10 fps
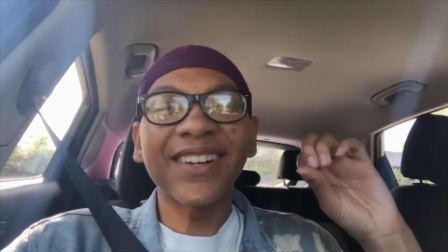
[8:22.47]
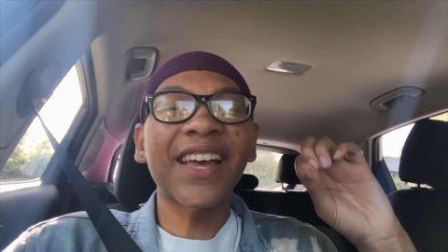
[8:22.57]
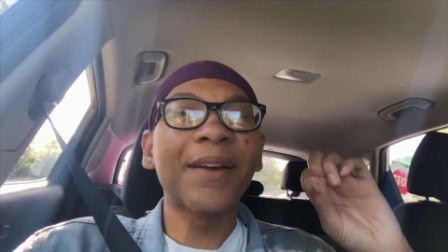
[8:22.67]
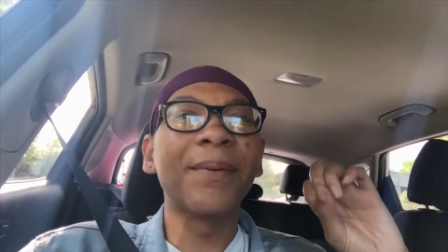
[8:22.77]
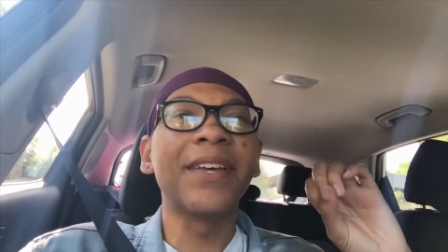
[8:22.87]

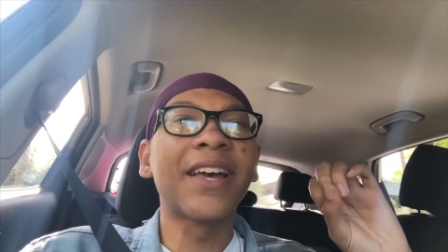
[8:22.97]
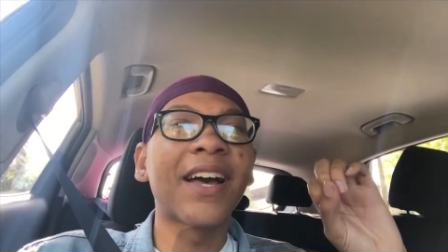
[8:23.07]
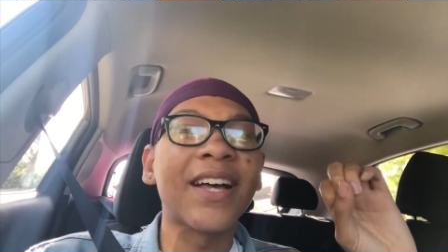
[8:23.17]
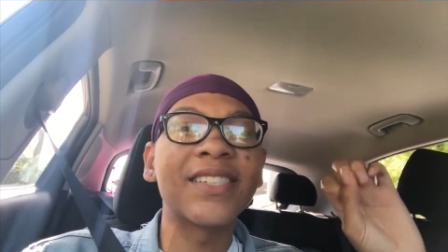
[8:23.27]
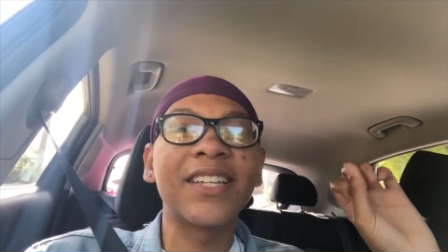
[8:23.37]
Okay, but
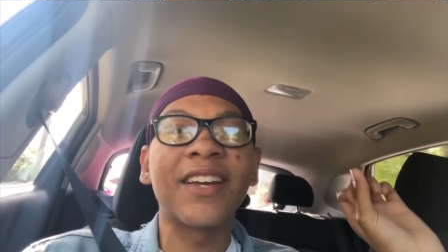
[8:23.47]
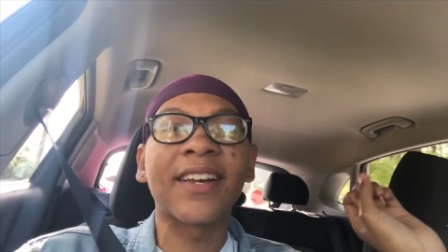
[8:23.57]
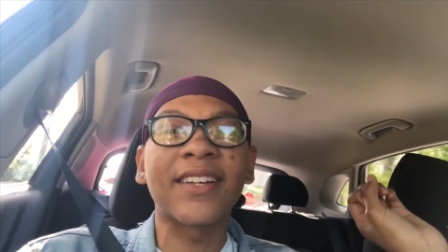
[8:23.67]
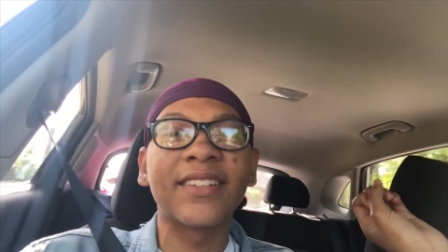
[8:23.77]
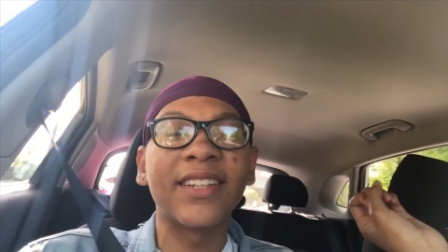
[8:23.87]
yeah, I'll see
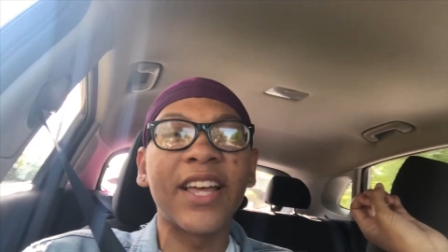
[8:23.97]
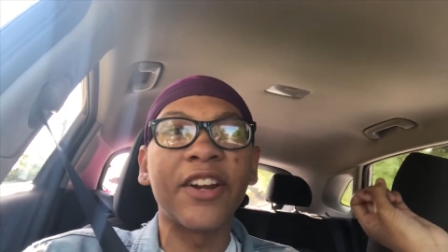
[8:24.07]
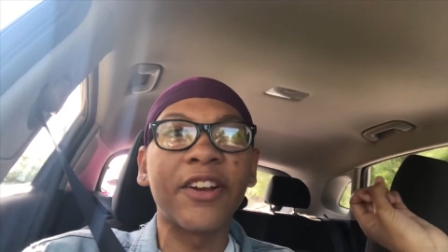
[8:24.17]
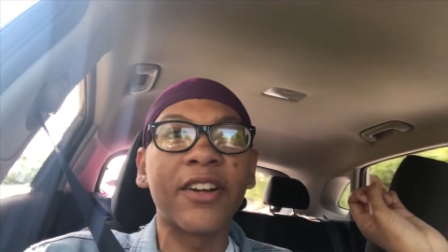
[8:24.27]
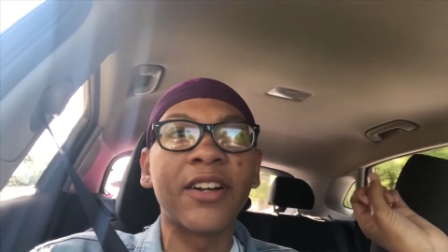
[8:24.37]
y'all
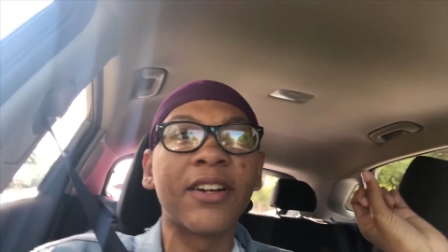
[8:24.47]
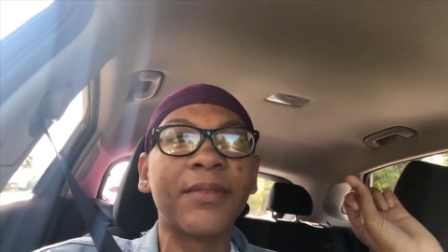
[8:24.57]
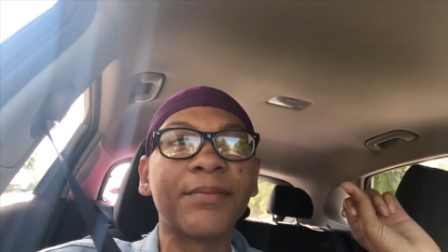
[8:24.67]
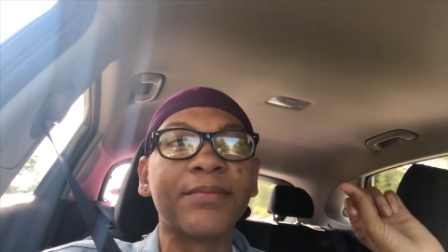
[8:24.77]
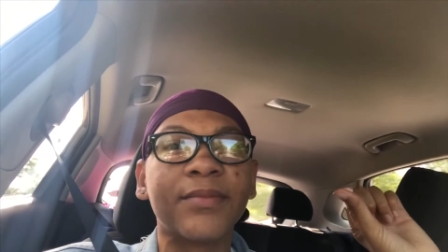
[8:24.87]
later.
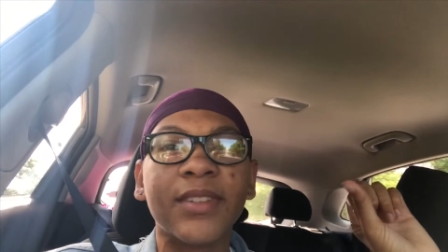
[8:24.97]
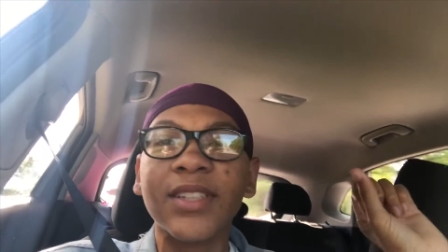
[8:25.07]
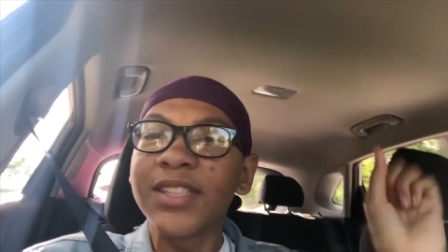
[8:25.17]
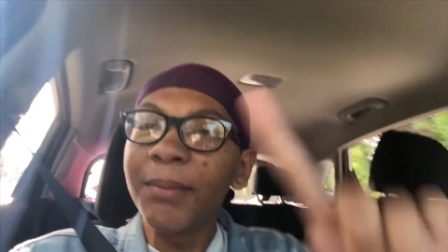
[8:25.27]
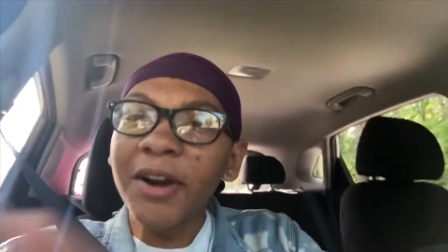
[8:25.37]

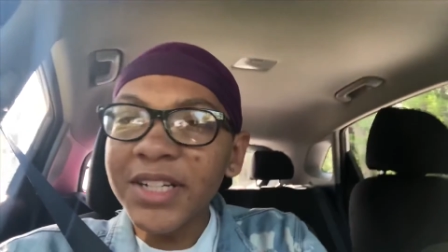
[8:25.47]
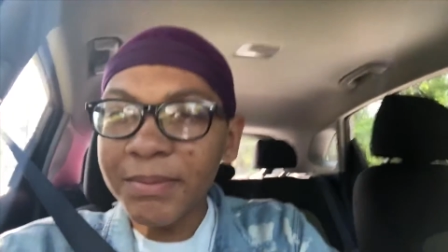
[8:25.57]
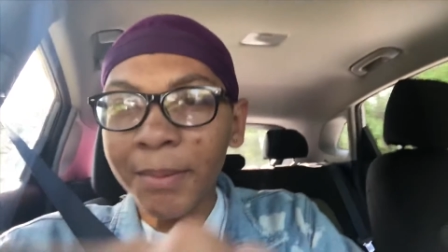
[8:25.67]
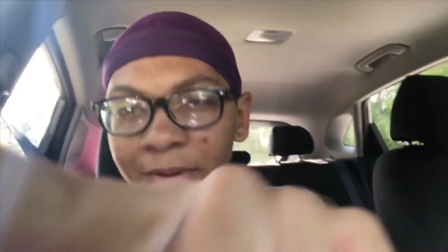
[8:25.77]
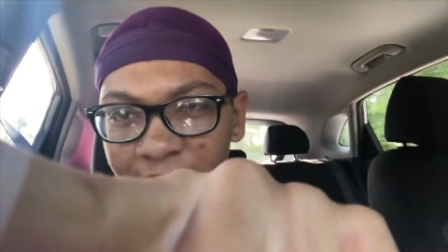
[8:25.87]

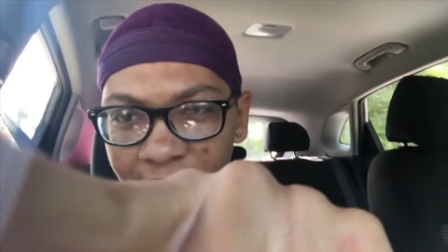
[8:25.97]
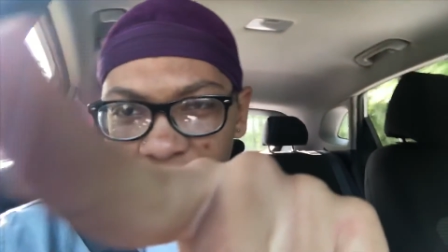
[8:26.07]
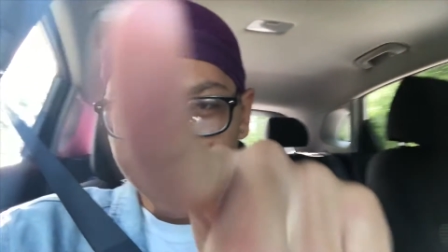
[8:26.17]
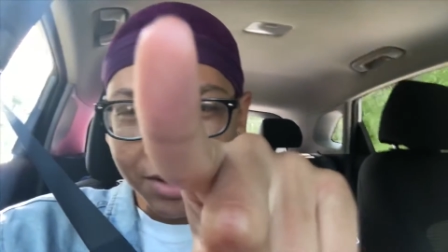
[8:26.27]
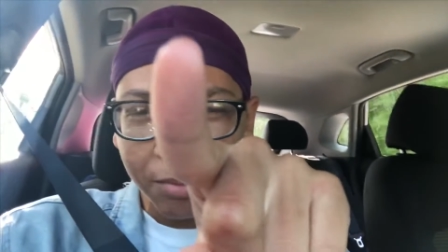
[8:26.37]
Tomorrow's my birthday,
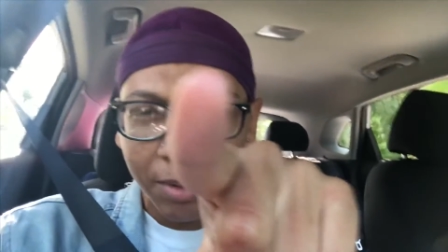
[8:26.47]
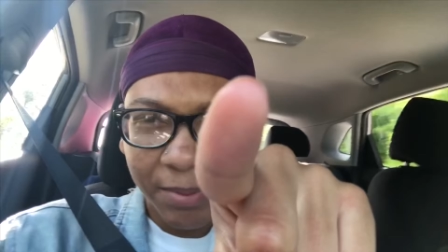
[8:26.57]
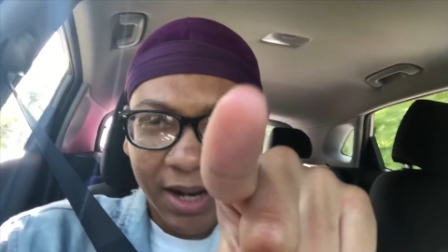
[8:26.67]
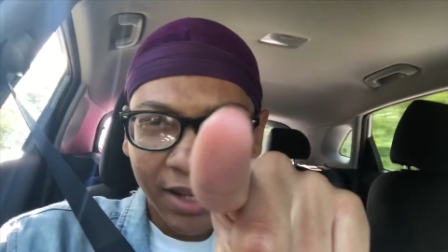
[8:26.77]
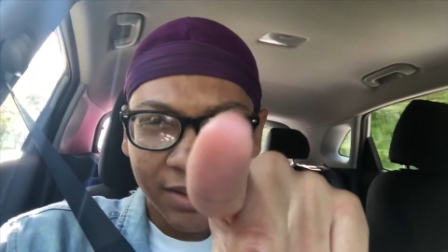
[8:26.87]
y'all, so
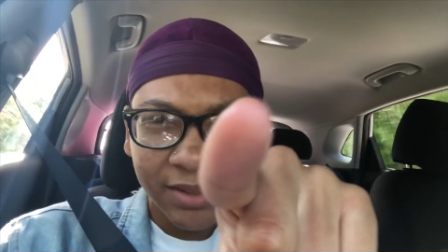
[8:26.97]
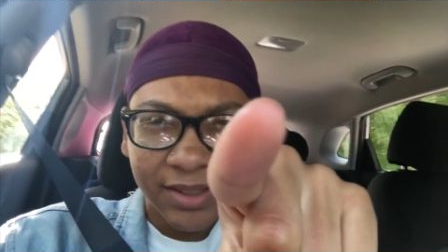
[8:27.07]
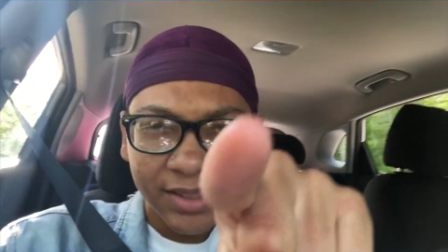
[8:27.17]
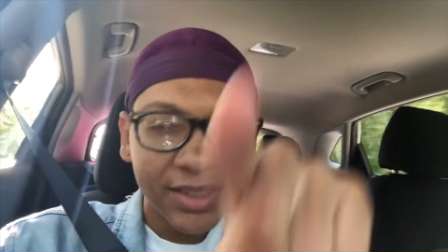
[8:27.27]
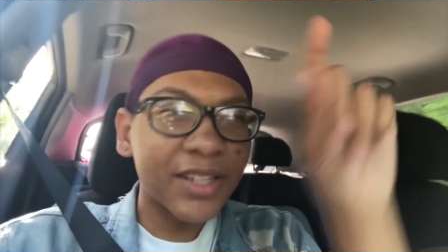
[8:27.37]
remember that.
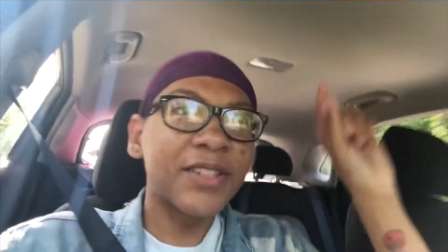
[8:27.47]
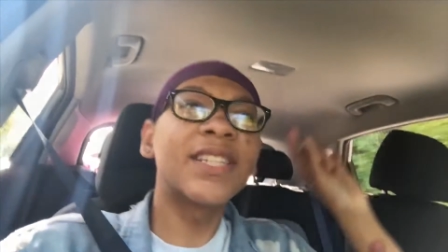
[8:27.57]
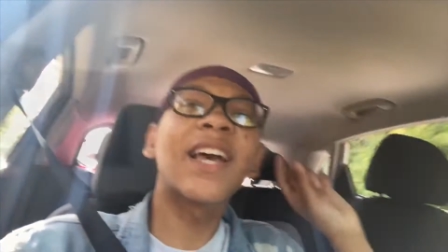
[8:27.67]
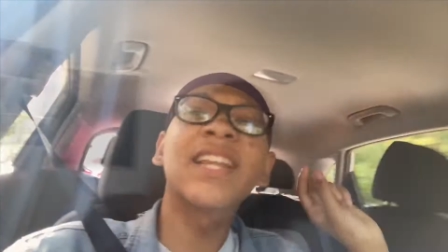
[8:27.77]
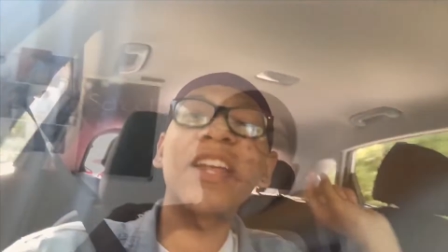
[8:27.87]
So
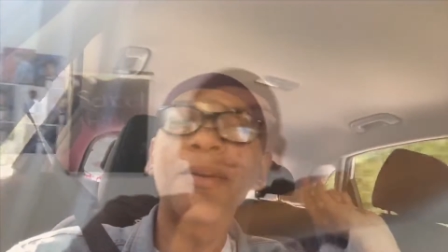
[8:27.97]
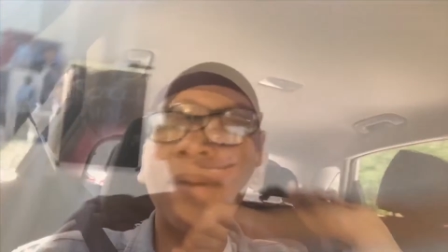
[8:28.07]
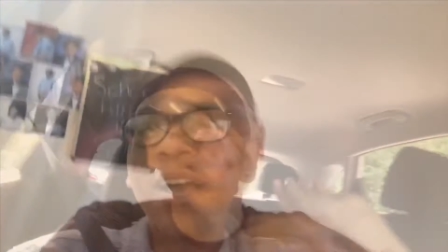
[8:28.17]
see y'all later.